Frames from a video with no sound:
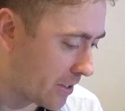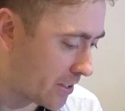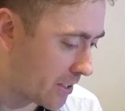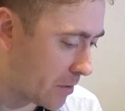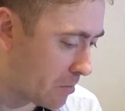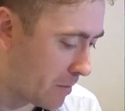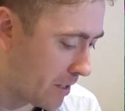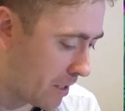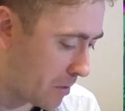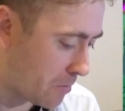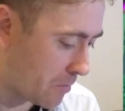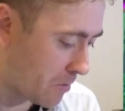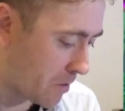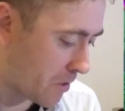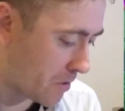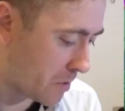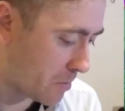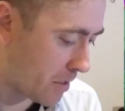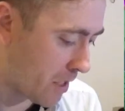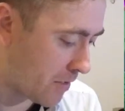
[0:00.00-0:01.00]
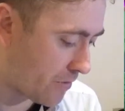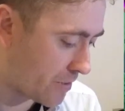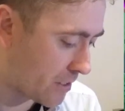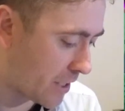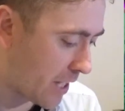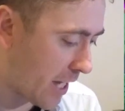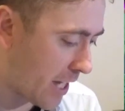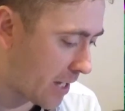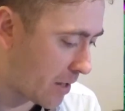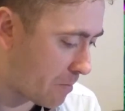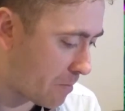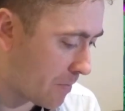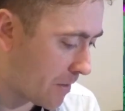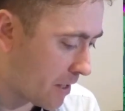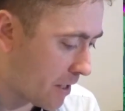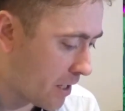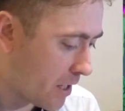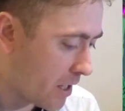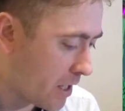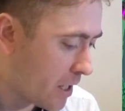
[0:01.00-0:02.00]
because I'm throwing him off his game.
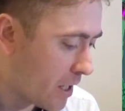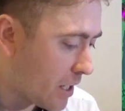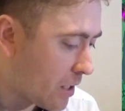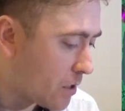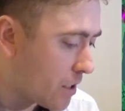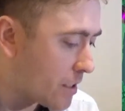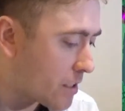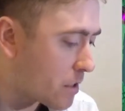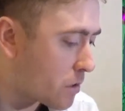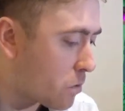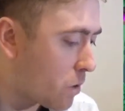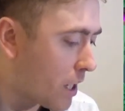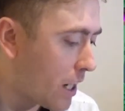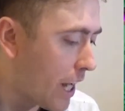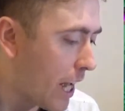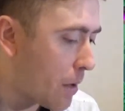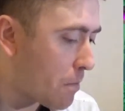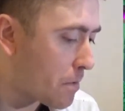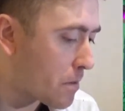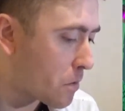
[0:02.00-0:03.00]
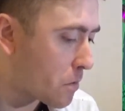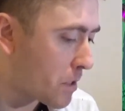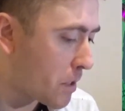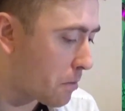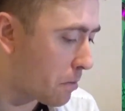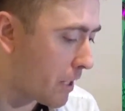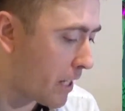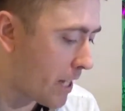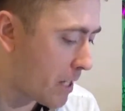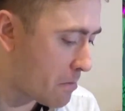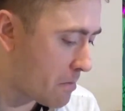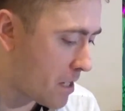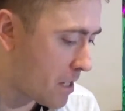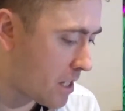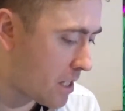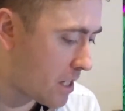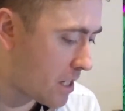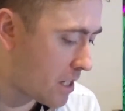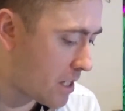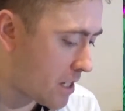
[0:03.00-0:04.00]
This is what happens when you play
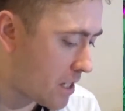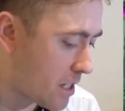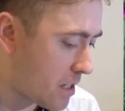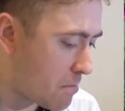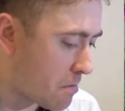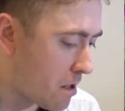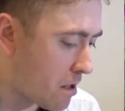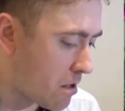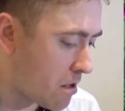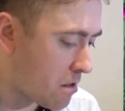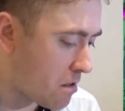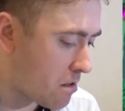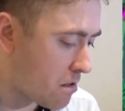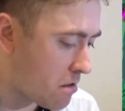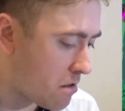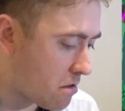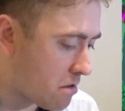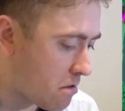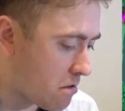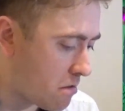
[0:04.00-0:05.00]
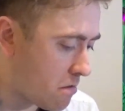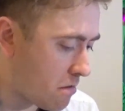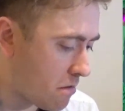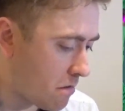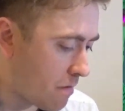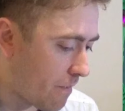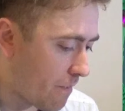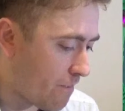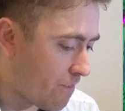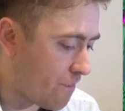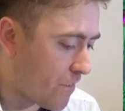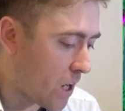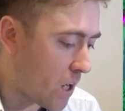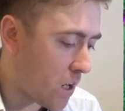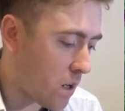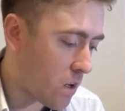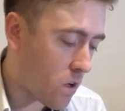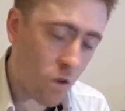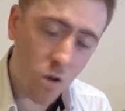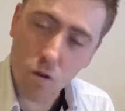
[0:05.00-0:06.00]
me, Mo.
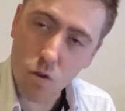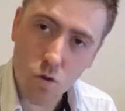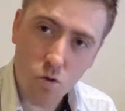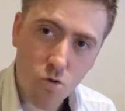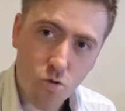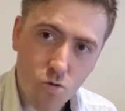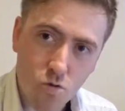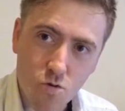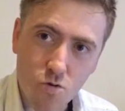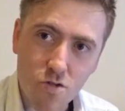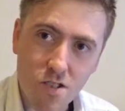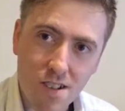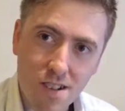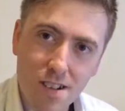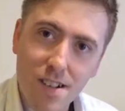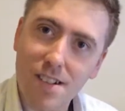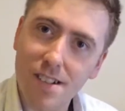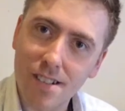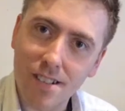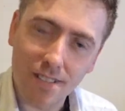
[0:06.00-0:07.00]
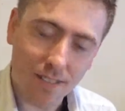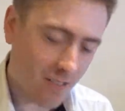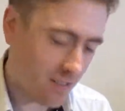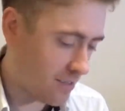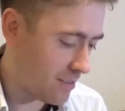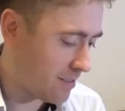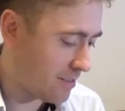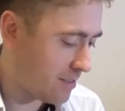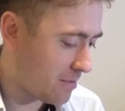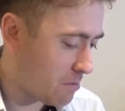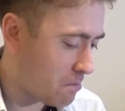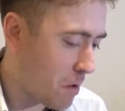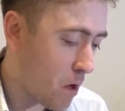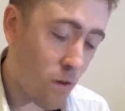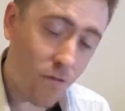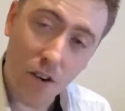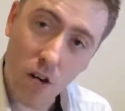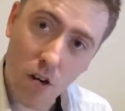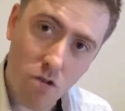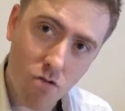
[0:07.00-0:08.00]
Oh,
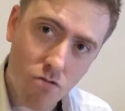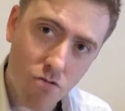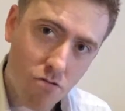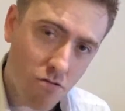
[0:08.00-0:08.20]
Go.